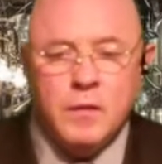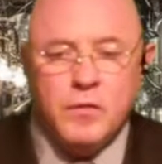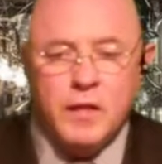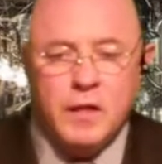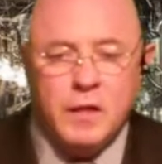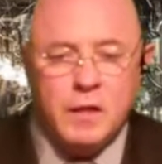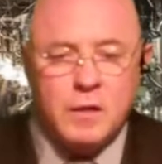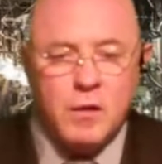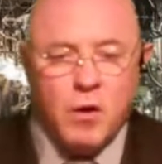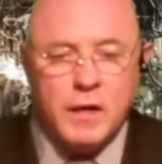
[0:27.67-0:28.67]
The
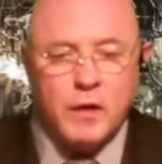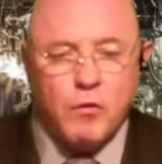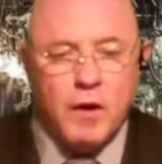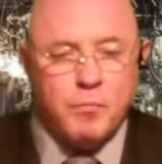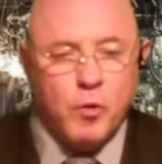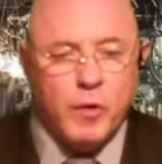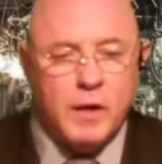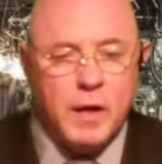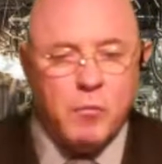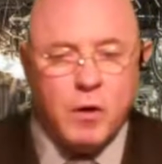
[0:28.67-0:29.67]
Guardian Craft Brewery
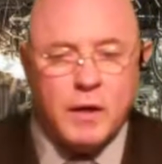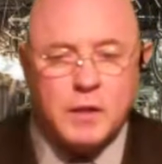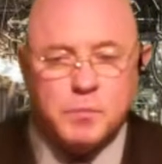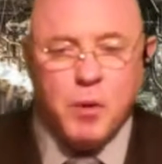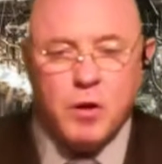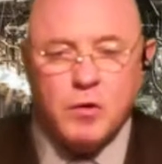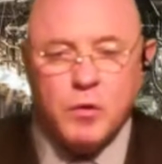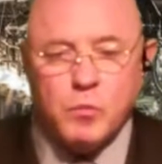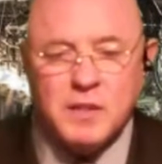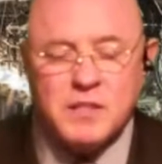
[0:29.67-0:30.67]
Network has partnered
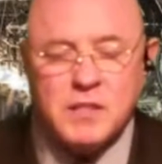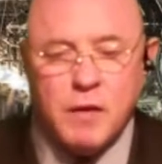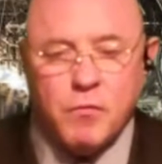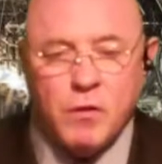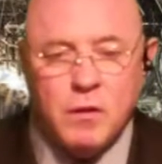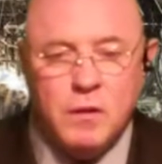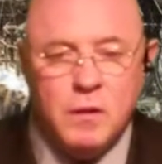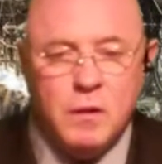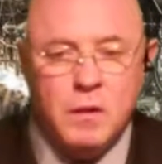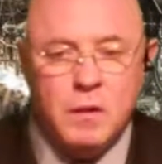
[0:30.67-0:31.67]
with several
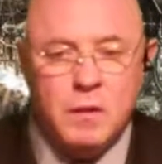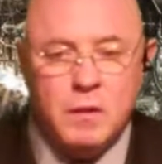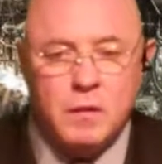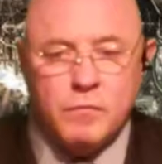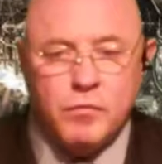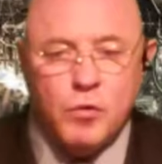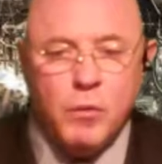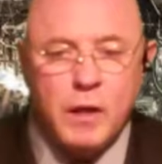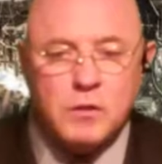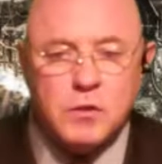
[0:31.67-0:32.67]

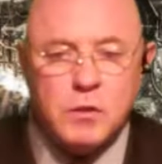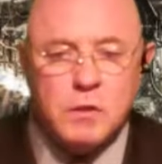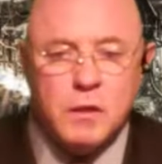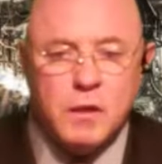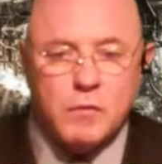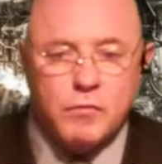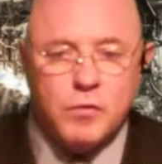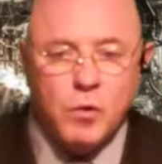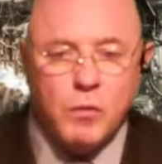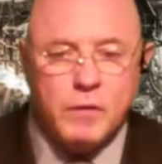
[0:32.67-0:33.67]
influential and
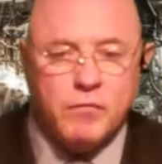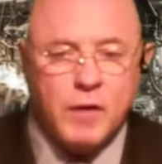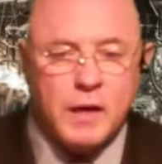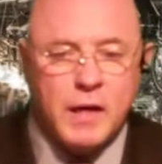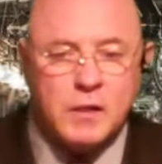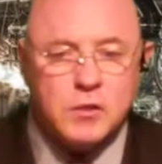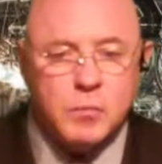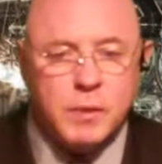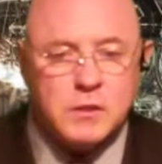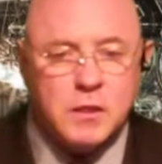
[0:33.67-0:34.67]
affluent financial
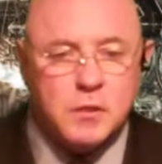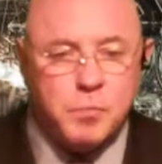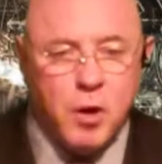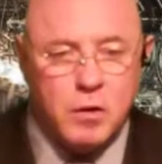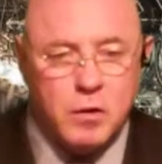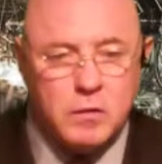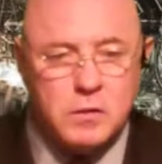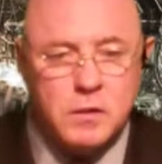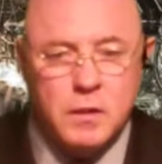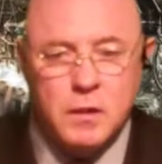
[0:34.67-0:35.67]
business
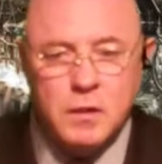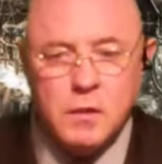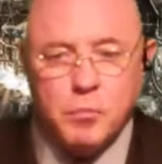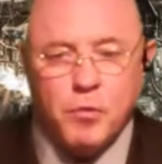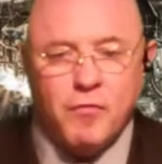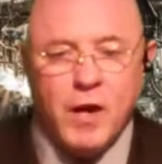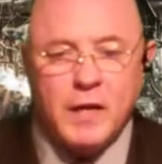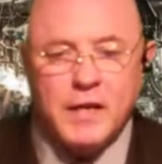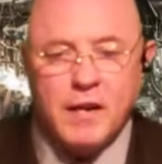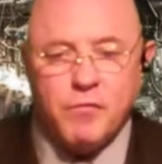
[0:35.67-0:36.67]
partners to
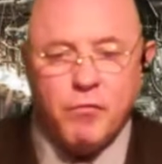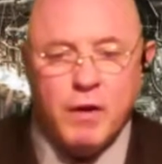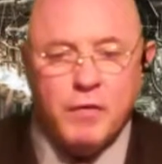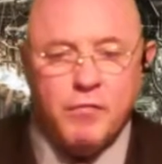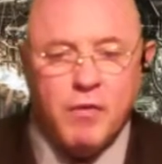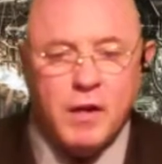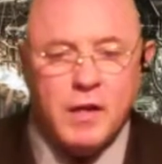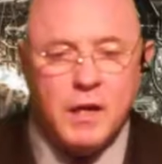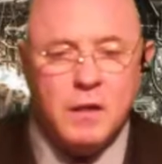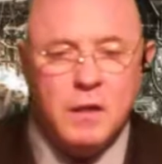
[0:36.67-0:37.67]
provide debt-free
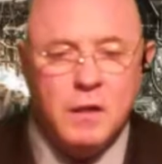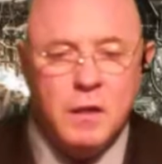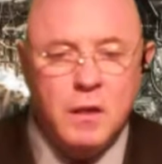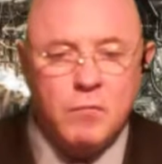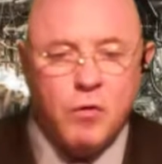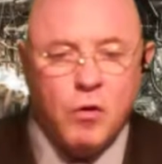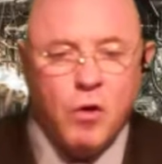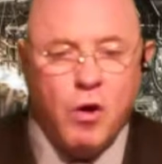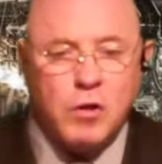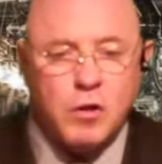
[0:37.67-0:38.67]
funding for
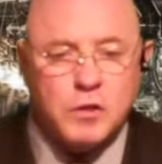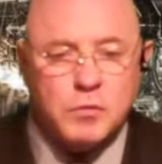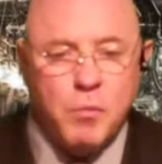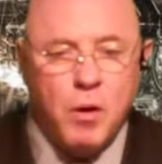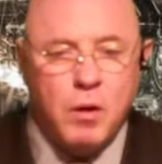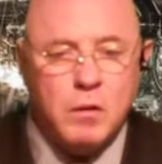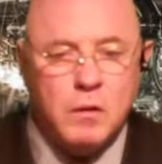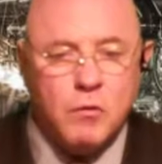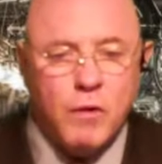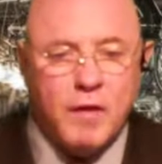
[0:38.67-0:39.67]
all our small
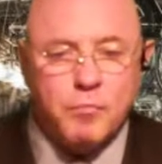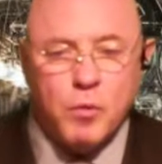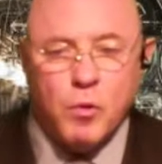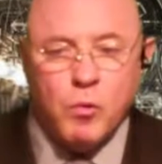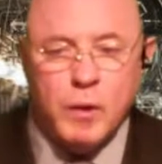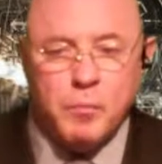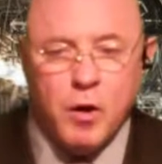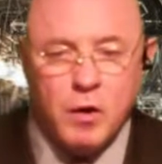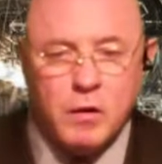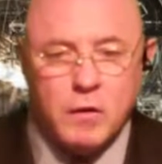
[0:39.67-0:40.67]
craft brewery
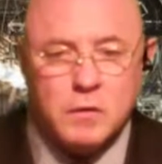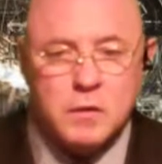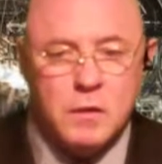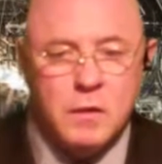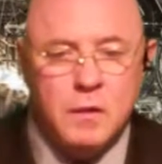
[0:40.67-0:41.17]
partners